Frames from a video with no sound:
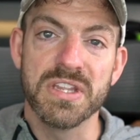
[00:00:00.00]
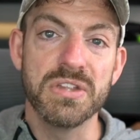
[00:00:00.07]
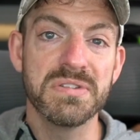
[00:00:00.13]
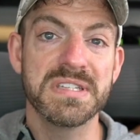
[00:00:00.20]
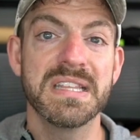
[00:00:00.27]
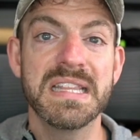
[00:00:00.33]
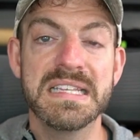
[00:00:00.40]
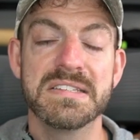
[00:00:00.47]

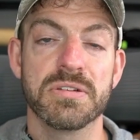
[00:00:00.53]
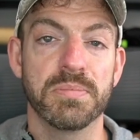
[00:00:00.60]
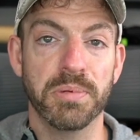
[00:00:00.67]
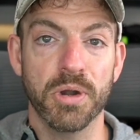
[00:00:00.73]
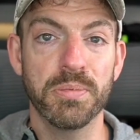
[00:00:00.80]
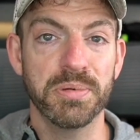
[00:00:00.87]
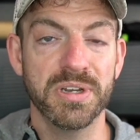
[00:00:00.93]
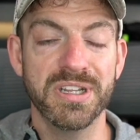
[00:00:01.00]
Using these
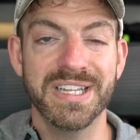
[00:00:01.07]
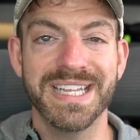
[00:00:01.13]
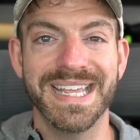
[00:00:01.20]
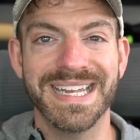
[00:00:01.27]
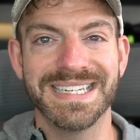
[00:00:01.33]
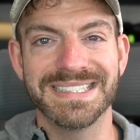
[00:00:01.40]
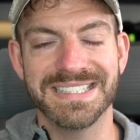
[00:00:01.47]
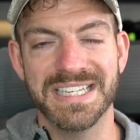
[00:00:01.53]

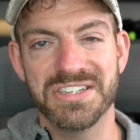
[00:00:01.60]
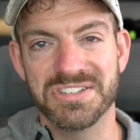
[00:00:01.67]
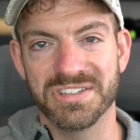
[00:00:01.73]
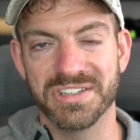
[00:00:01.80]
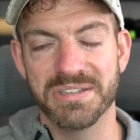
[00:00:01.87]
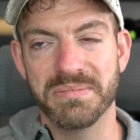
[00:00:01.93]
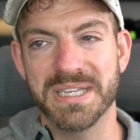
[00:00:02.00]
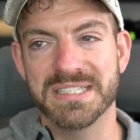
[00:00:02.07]
appropriately and
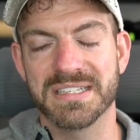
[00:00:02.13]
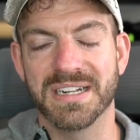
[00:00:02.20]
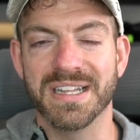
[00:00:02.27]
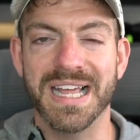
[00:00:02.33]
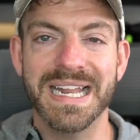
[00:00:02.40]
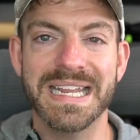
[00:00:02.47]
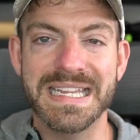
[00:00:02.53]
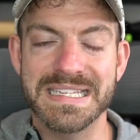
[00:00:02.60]
intentionally makes it a
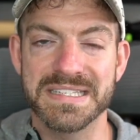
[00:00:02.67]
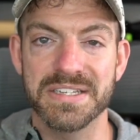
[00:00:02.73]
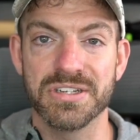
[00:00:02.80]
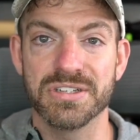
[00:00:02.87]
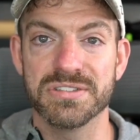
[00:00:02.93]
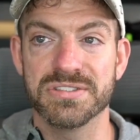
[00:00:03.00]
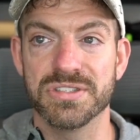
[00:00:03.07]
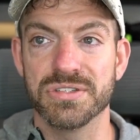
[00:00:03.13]
lot
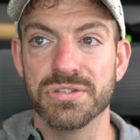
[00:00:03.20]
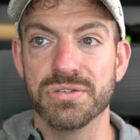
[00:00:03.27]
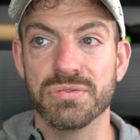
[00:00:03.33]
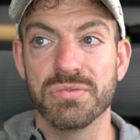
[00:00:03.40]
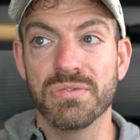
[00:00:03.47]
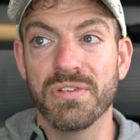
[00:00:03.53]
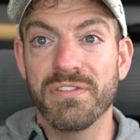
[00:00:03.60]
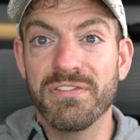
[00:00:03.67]
easier
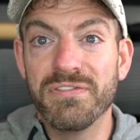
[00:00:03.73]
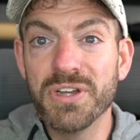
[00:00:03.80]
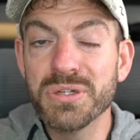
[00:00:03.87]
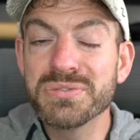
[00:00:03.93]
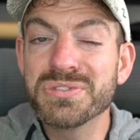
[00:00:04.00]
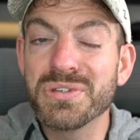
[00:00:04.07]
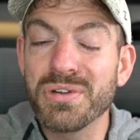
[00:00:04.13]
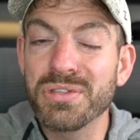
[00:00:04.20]
to
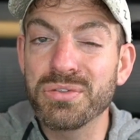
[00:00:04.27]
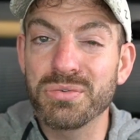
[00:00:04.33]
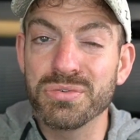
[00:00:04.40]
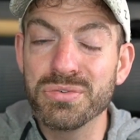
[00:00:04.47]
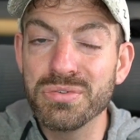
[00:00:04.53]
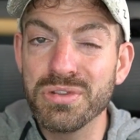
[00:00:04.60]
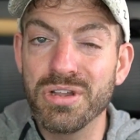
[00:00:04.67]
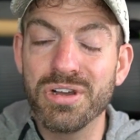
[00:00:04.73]
filter
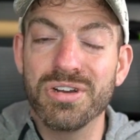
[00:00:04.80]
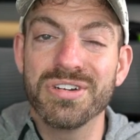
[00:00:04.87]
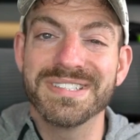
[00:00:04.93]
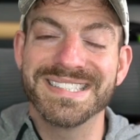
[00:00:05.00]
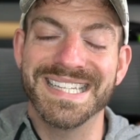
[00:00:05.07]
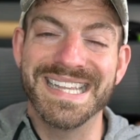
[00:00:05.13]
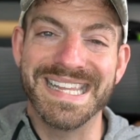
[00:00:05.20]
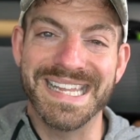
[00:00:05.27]
through
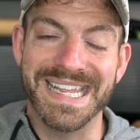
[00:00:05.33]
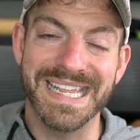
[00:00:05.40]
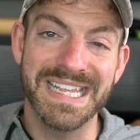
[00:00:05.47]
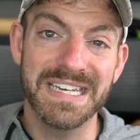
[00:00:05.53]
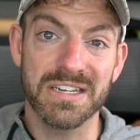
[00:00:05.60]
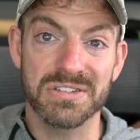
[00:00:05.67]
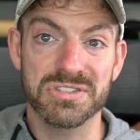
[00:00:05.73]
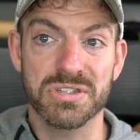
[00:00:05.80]
logs in the
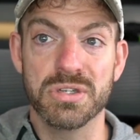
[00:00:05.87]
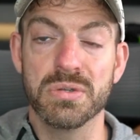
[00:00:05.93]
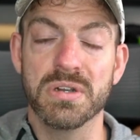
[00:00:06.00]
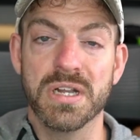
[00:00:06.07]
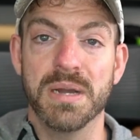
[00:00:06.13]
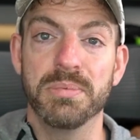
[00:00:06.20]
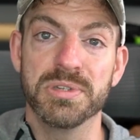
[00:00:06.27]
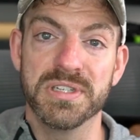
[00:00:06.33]
end. I'll show you
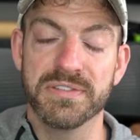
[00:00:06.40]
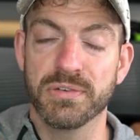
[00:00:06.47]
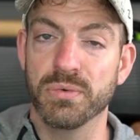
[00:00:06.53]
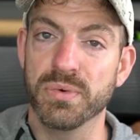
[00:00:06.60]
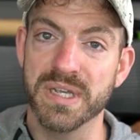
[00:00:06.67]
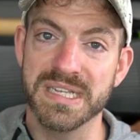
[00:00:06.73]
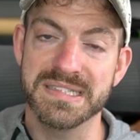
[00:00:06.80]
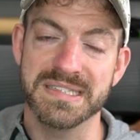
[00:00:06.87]
a couple
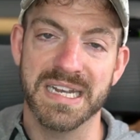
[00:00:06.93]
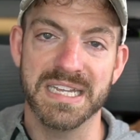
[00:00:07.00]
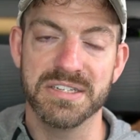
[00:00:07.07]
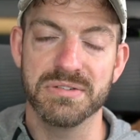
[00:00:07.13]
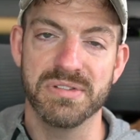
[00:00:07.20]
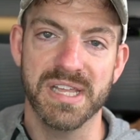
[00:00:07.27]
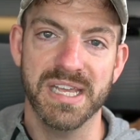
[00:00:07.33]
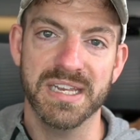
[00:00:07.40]
different ways that I
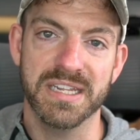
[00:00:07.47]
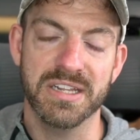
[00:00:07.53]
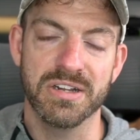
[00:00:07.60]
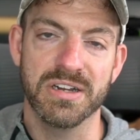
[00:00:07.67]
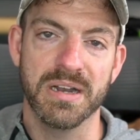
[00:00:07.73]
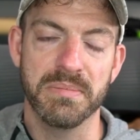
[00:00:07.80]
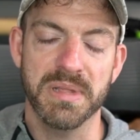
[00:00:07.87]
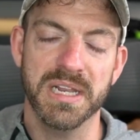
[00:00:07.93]
do that
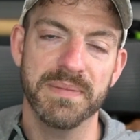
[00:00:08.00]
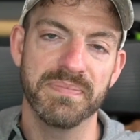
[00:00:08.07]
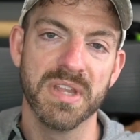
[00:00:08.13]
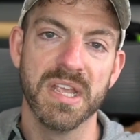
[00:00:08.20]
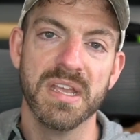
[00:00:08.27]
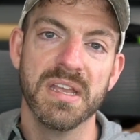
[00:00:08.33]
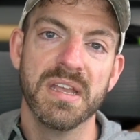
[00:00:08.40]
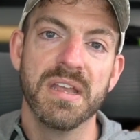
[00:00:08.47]
here in a
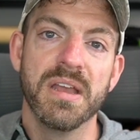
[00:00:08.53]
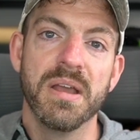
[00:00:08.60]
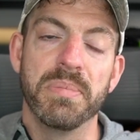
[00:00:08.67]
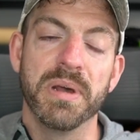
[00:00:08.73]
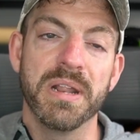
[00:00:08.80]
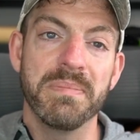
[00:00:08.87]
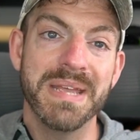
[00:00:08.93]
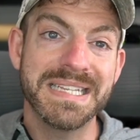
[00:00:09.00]
minute,
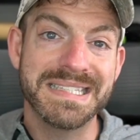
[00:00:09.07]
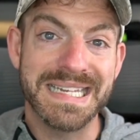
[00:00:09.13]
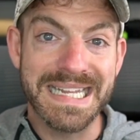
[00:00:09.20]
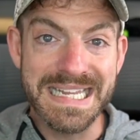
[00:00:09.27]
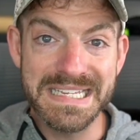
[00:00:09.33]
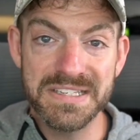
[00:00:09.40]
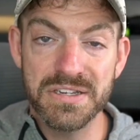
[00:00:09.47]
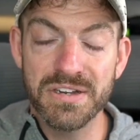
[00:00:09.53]
but it makes it
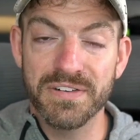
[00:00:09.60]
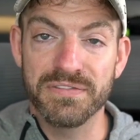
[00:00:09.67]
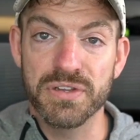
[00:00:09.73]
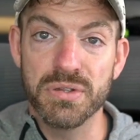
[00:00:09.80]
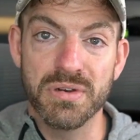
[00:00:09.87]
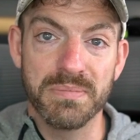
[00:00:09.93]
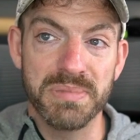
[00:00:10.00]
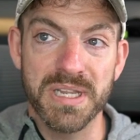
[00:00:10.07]
easier for
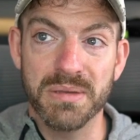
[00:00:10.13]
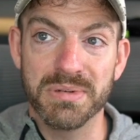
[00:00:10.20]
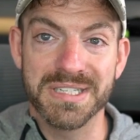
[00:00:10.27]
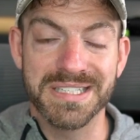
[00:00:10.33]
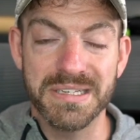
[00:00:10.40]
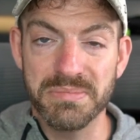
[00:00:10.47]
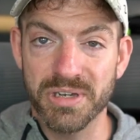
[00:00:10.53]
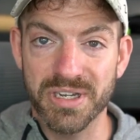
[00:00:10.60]
you to be able
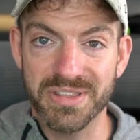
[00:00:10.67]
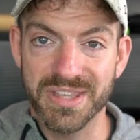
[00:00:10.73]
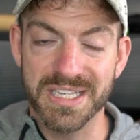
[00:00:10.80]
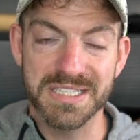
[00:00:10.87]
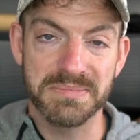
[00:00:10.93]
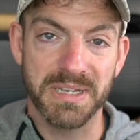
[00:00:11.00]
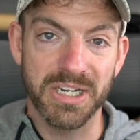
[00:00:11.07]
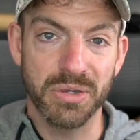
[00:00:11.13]
to debug
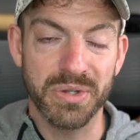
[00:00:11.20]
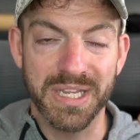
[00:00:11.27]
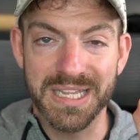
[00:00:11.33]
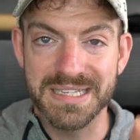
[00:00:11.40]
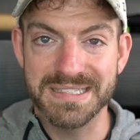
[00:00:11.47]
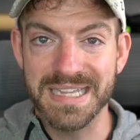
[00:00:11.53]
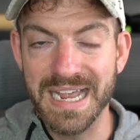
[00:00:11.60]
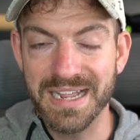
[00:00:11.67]
things by knowing
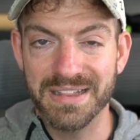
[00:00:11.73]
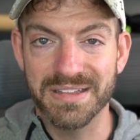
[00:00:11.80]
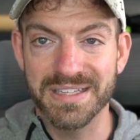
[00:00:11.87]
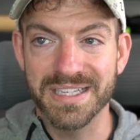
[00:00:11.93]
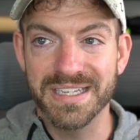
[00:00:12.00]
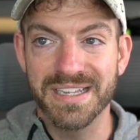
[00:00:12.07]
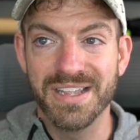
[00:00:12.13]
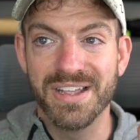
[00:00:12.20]

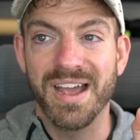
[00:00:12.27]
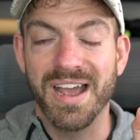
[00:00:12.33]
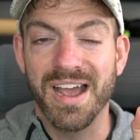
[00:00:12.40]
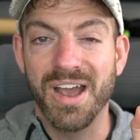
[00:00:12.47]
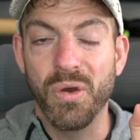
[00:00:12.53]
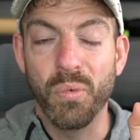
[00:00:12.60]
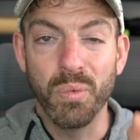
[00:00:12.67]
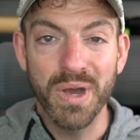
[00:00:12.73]
exactly
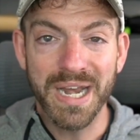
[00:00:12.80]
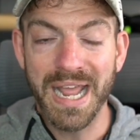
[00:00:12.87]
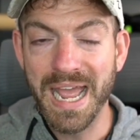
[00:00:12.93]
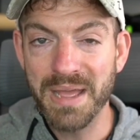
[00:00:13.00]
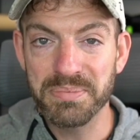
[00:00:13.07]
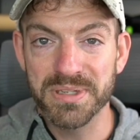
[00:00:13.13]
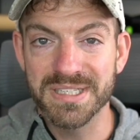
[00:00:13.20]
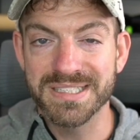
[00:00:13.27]
uh, what
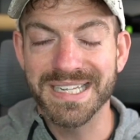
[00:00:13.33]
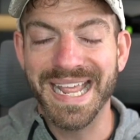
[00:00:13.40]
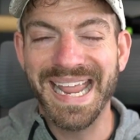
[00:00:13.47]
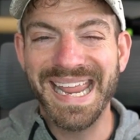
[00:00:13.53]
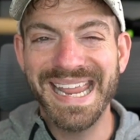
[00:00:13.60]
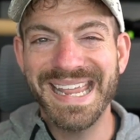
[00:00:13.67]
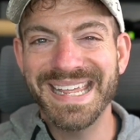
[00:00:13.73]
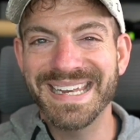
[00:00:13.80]
happened,
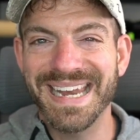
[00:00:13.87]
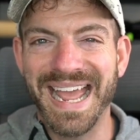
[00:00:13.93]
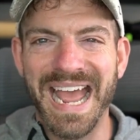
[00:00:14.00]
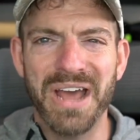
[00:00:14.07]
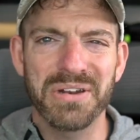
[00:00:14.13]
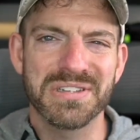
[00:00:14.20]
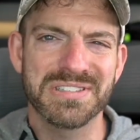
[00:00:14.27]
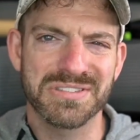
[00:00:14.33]
and
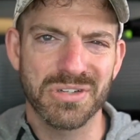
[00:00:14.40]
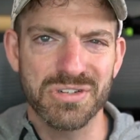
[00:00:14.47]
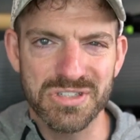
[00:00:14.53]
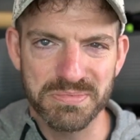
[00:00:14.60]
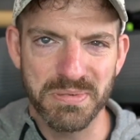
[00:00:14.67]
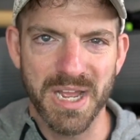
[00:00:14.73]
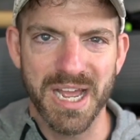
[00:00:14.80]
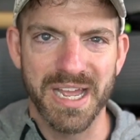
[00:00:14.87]
how to
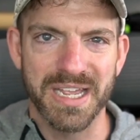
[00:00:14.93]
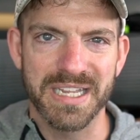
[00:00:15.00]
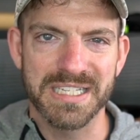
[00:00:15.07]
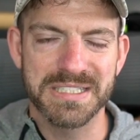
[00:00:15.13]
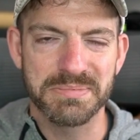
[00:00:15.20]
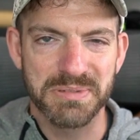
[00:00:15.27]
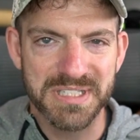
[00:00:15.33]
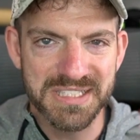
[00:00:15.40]
search
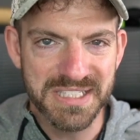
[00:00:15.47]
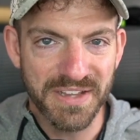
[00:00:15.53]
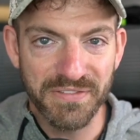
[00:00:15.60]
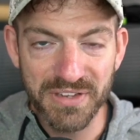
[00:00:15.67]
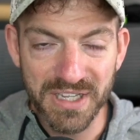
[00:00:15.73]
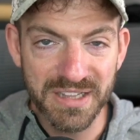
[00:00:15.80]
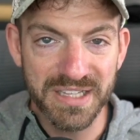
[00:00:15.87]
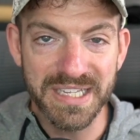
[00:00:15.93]
by
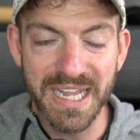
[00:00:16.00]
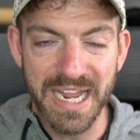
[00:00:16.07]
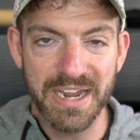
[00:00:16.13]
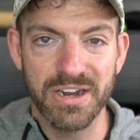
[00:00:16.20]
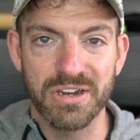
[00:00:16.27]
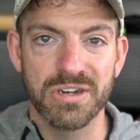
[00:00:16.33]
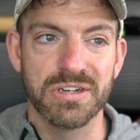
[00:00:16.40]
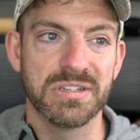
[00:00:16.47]
specifically
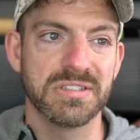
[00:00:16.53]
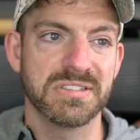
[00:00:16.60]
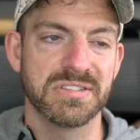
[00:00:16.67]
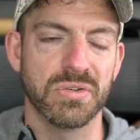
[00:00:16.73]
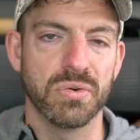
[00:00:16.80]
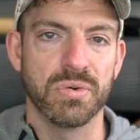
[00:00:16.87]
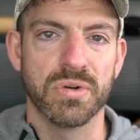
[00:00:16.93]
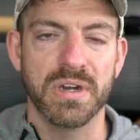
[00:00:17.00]

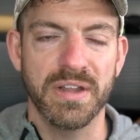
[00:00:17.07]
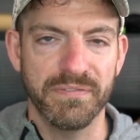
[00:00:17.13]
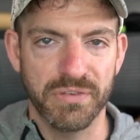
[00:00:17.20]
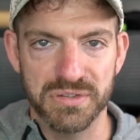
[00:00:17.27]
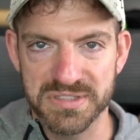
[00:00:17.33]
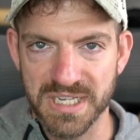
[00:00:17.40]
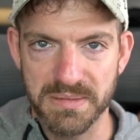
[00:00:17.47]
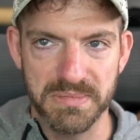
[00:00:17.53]
errors or
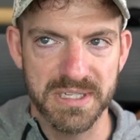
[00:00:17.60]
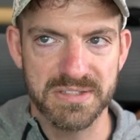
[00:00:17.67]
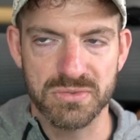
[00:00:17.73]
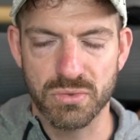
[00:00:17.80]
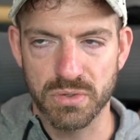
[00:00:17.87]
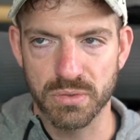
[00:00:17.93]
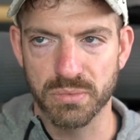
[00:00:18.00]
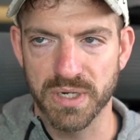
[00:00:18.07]
info
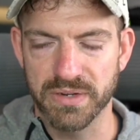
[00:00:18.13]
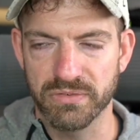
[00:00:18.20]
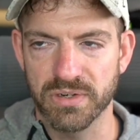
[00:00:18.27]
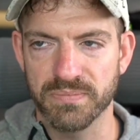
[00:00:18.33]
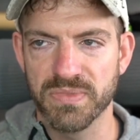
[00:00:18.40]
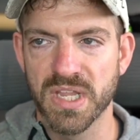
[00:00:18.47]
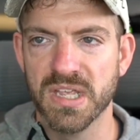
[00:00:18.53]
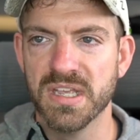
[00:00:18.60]
statements or
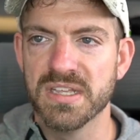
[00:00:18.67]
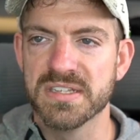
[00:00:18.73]
whatever.